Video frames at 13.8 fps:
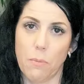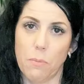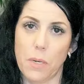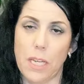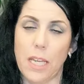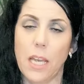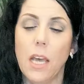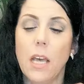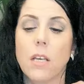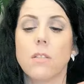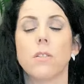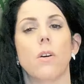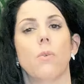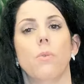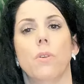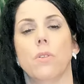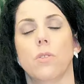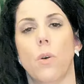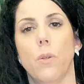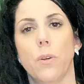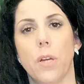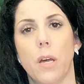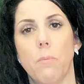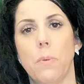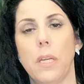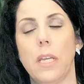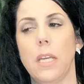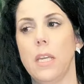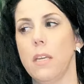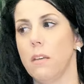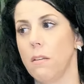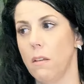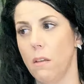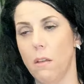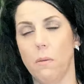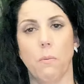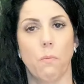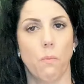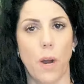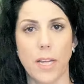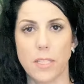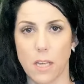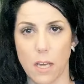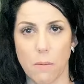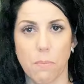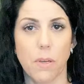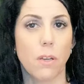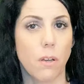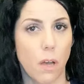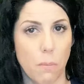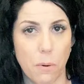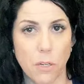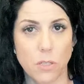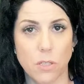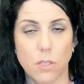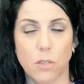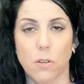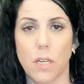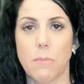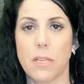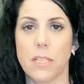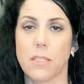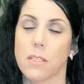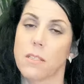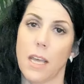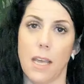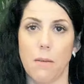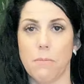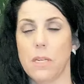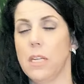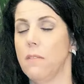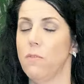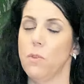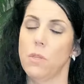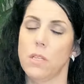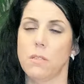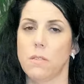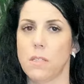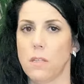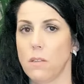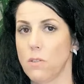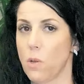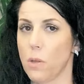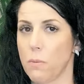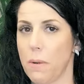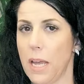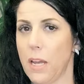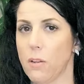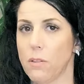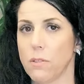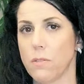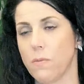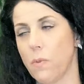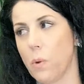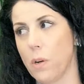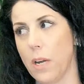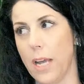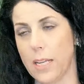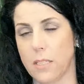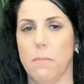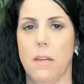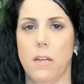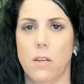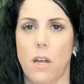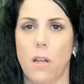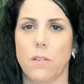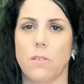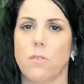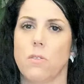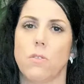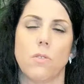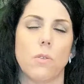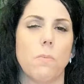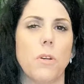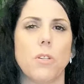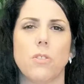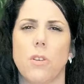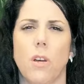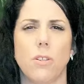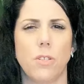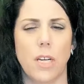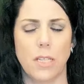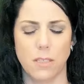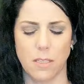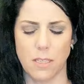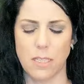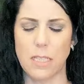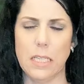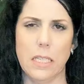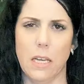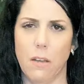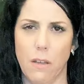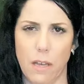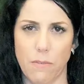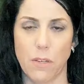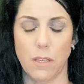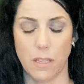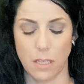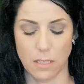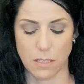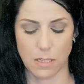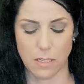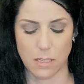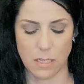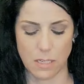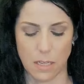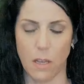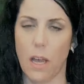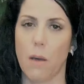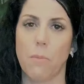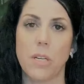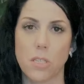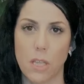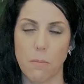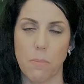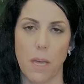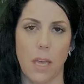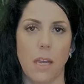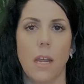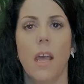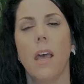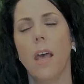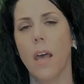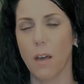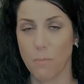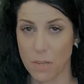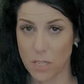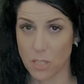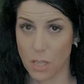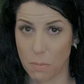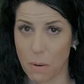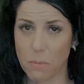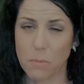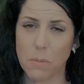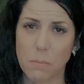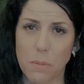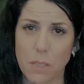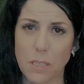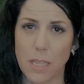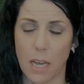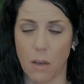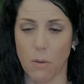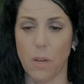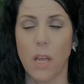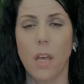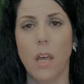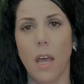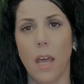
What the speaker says: company. So the solar company writes up a purchase agreement and says, hey, I'm going to give you these solar panels for X amount of dollars. So the purchase contract is going to detail everything. It's going to detail how much they paid, how much they probably put down,